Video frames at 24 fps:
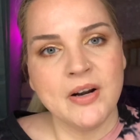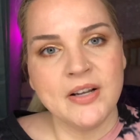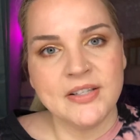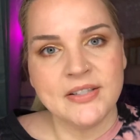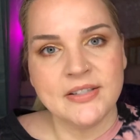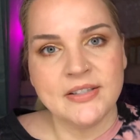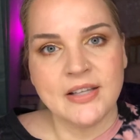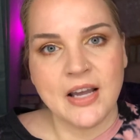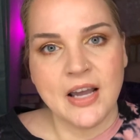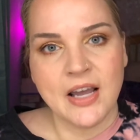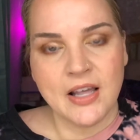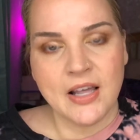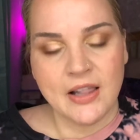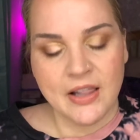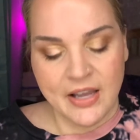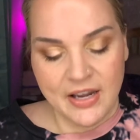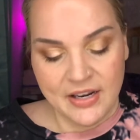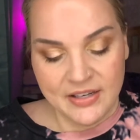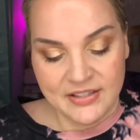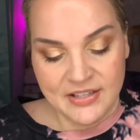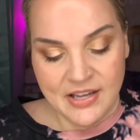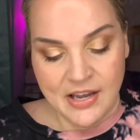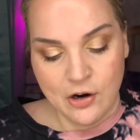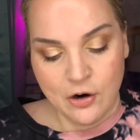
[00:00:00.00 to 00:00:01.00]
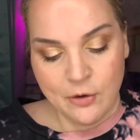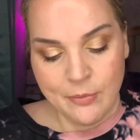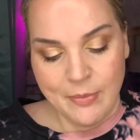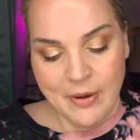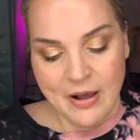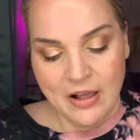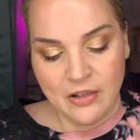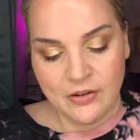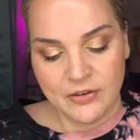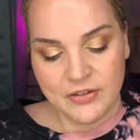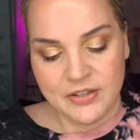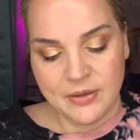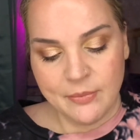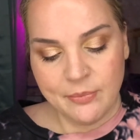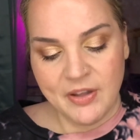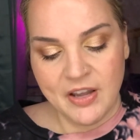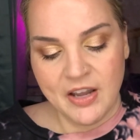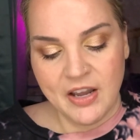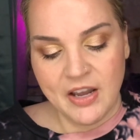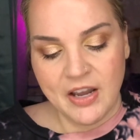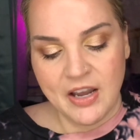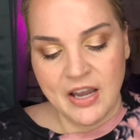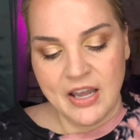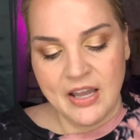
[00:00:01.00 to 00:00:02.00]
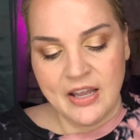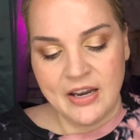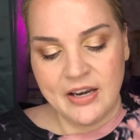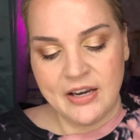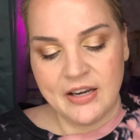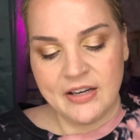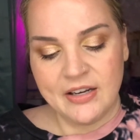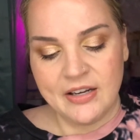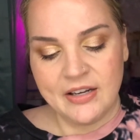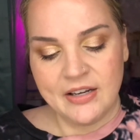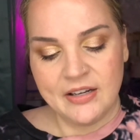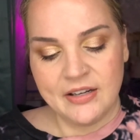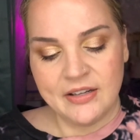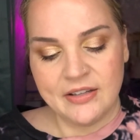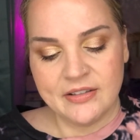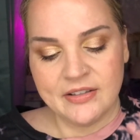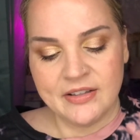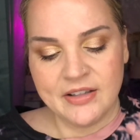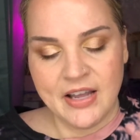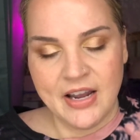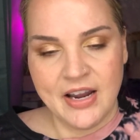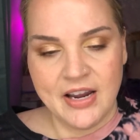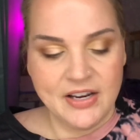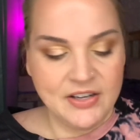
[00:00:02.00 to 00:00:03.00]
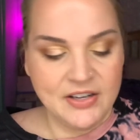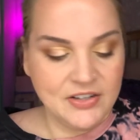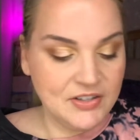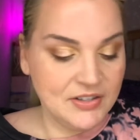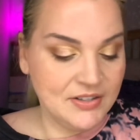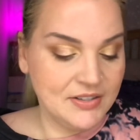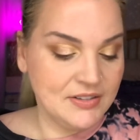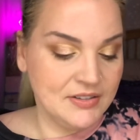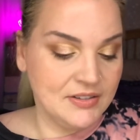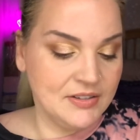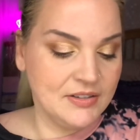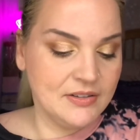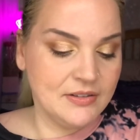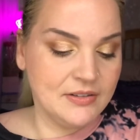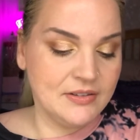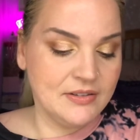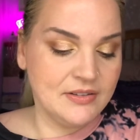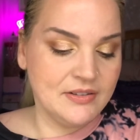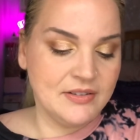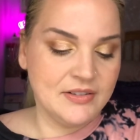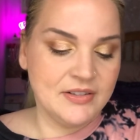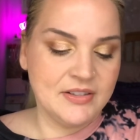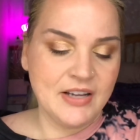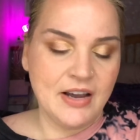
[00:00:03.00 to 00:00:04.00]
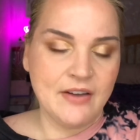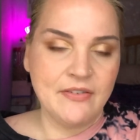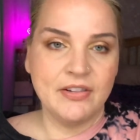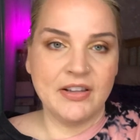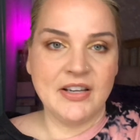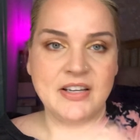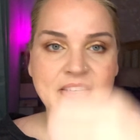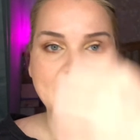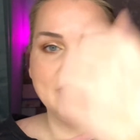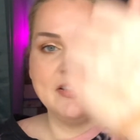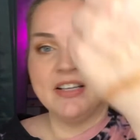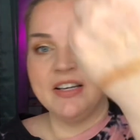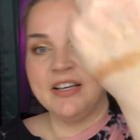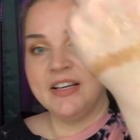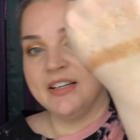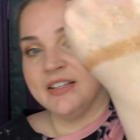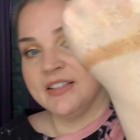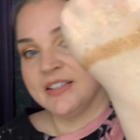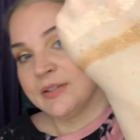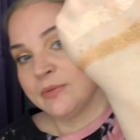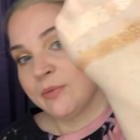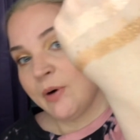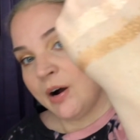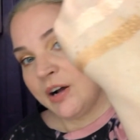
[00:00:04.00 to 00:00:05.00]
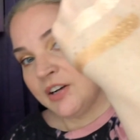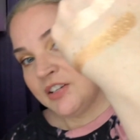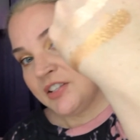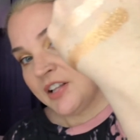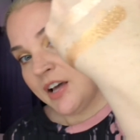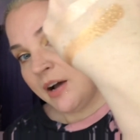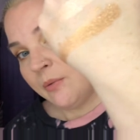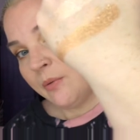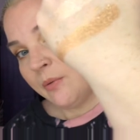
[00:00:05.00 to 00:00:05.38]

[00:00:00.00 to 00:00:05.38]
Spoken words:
to say like Tinkerbell or something, and they just definitely didn't swatch that